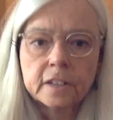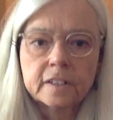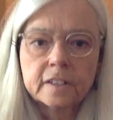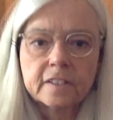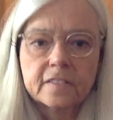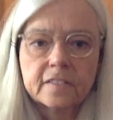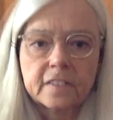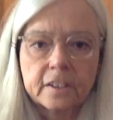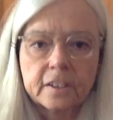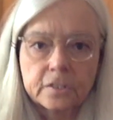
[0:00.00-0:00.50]

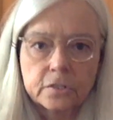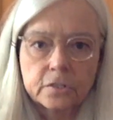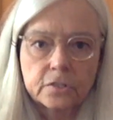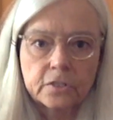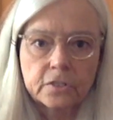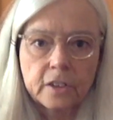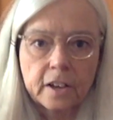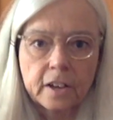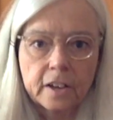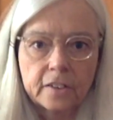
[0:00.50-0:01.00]
during this
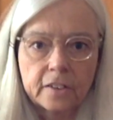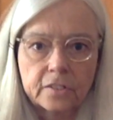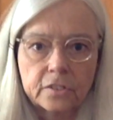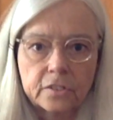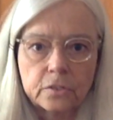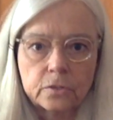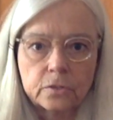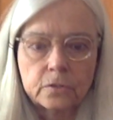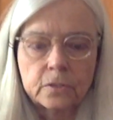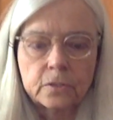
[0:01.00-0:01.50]

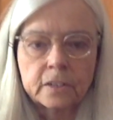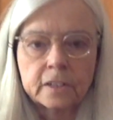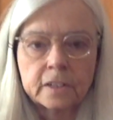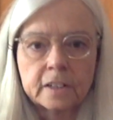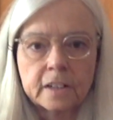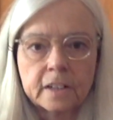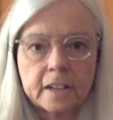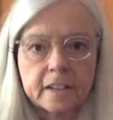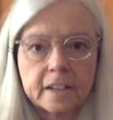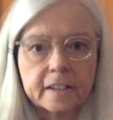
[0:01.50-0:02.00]
exercise you
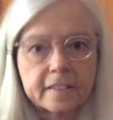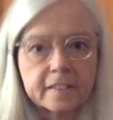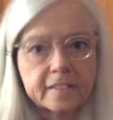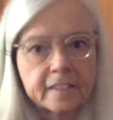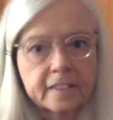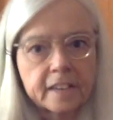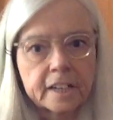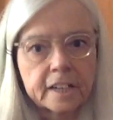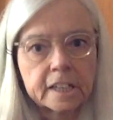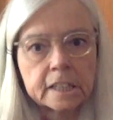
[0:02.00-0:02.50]
feel
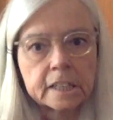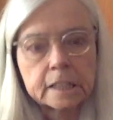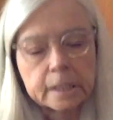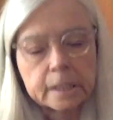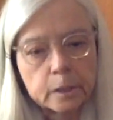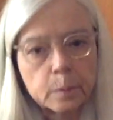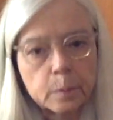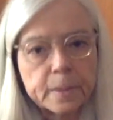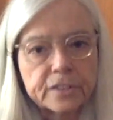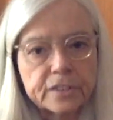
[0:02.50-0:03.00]
like it's
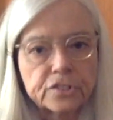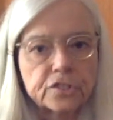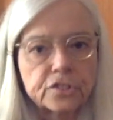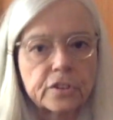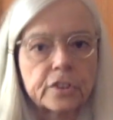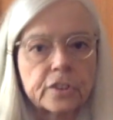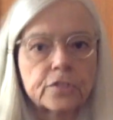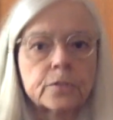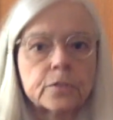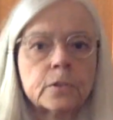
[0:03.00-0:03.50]
getting a little
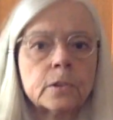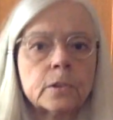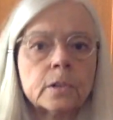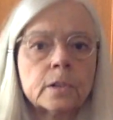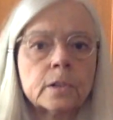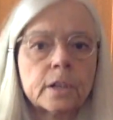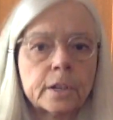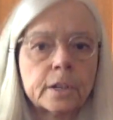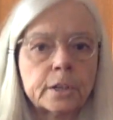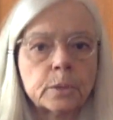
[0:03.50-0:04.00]
bit
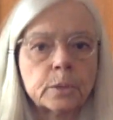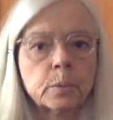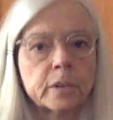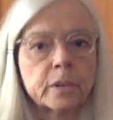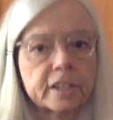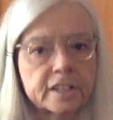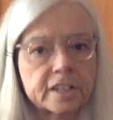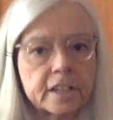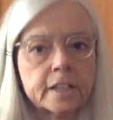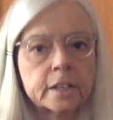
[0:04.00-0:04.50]
stressful
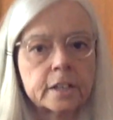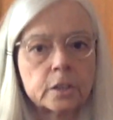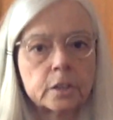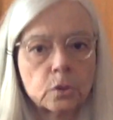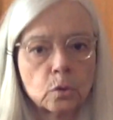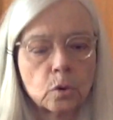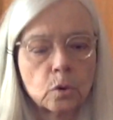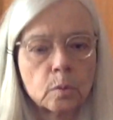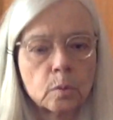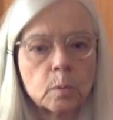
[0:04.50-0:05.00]
and you want to
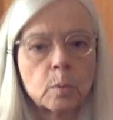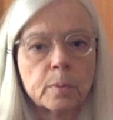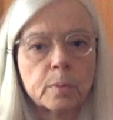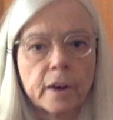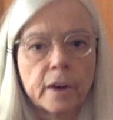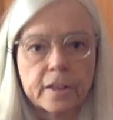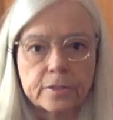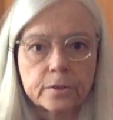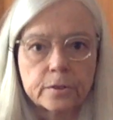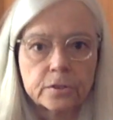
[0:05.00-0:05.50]
take a
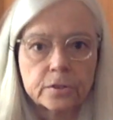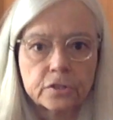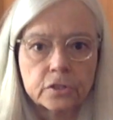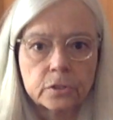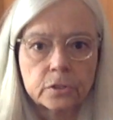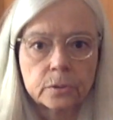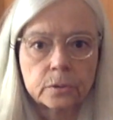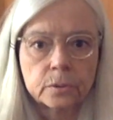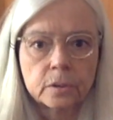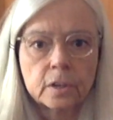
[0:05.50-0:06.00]
normal breath
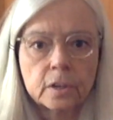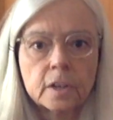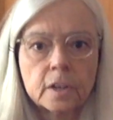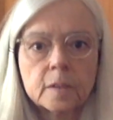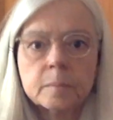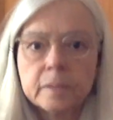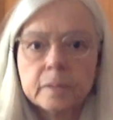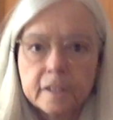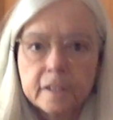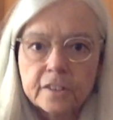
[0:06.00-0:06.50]
or
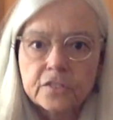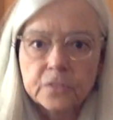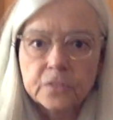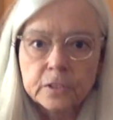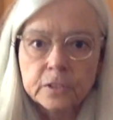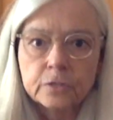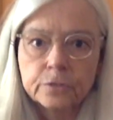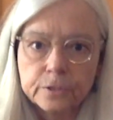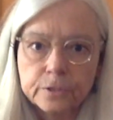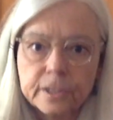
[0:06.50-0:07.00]
two,
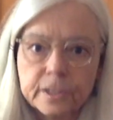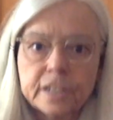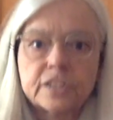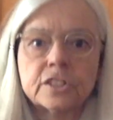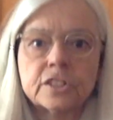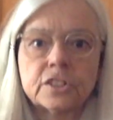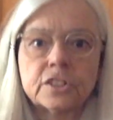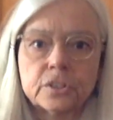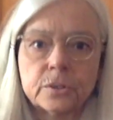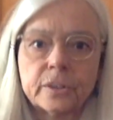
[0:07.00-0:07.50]
please feel
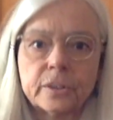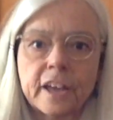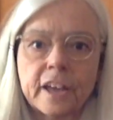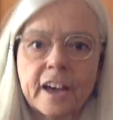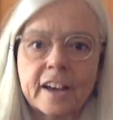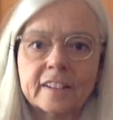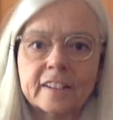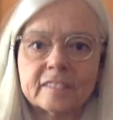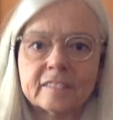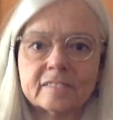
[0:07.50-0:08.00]
free to
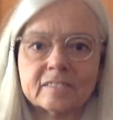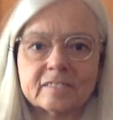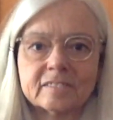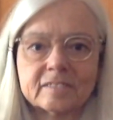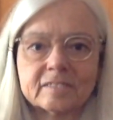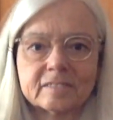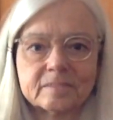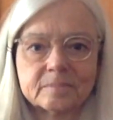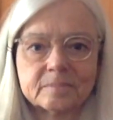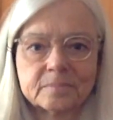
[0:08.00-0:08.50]
do that.
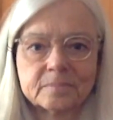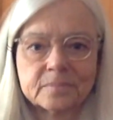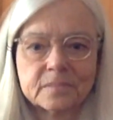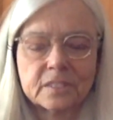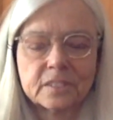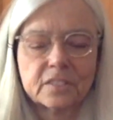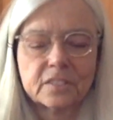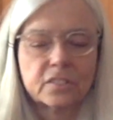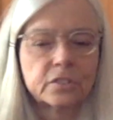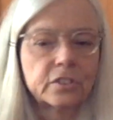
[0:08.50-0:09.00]

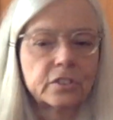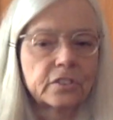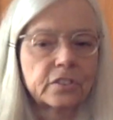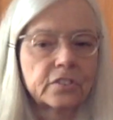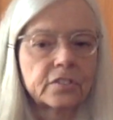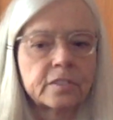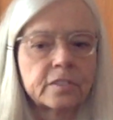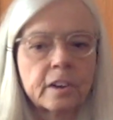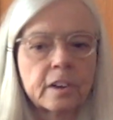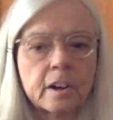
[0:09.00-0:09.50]

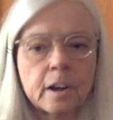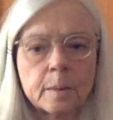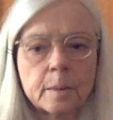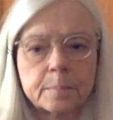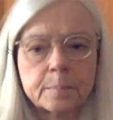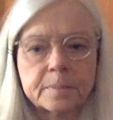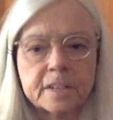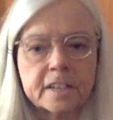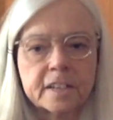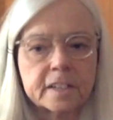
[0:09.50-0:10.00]
So just
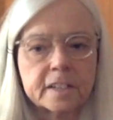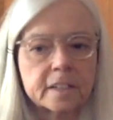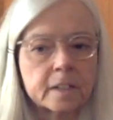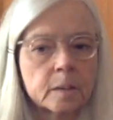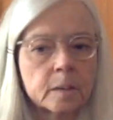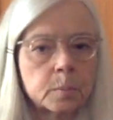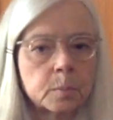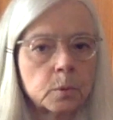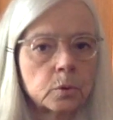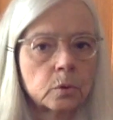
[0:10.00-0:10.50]
stop,
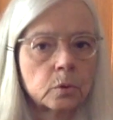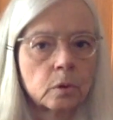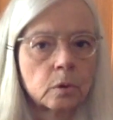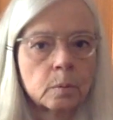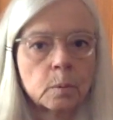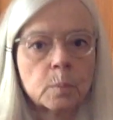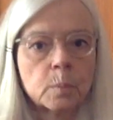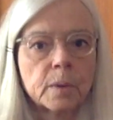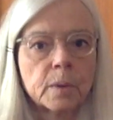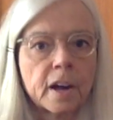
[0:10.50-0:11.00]
take a couple
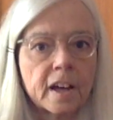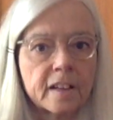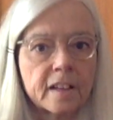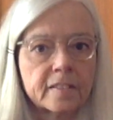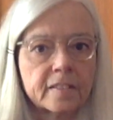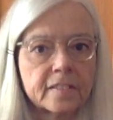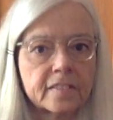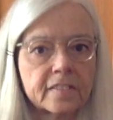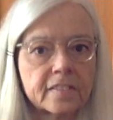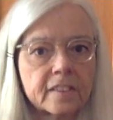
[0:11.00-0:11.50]
normal
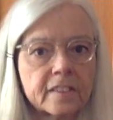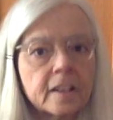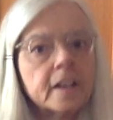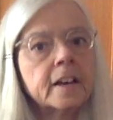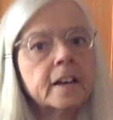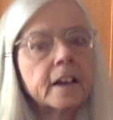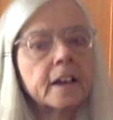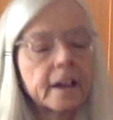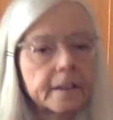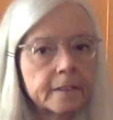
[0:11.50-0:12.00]

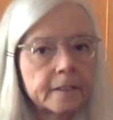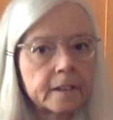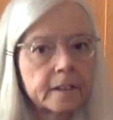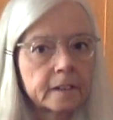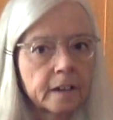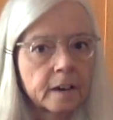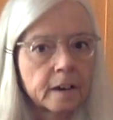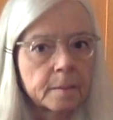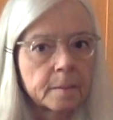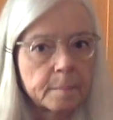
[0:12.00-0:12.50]
breaths,
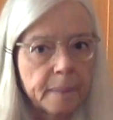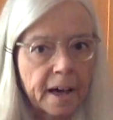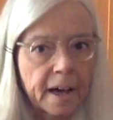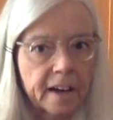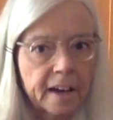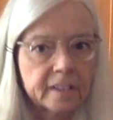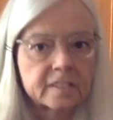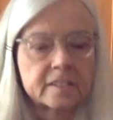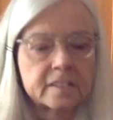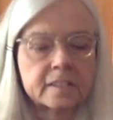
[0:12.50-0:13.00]
and then
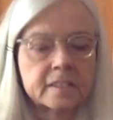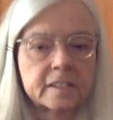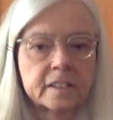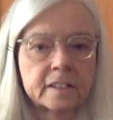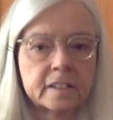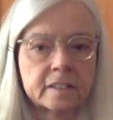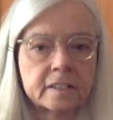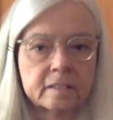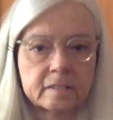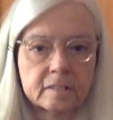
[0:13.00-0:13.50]
come back
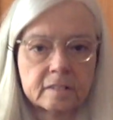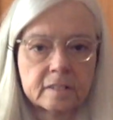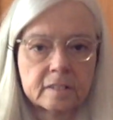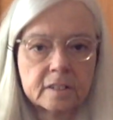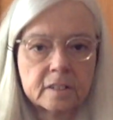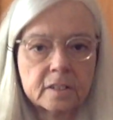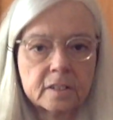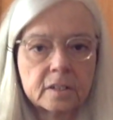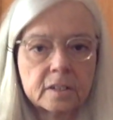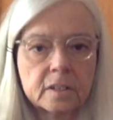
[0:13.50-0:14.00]
to
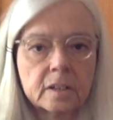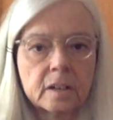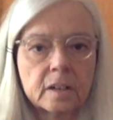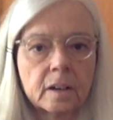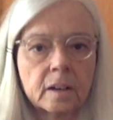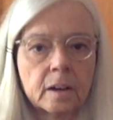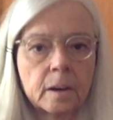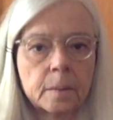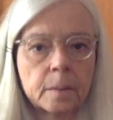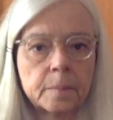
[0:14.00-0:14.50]

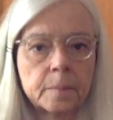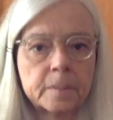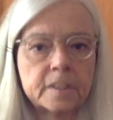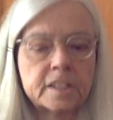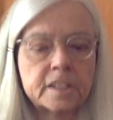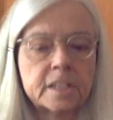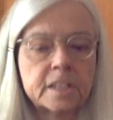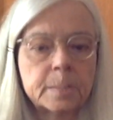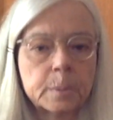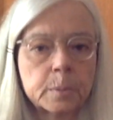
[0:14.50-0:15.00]

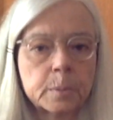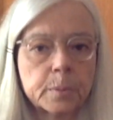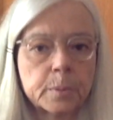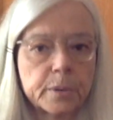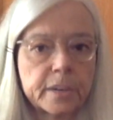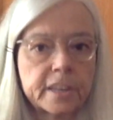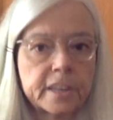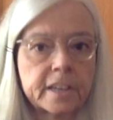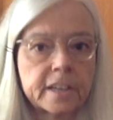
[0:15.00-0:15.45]
the deeper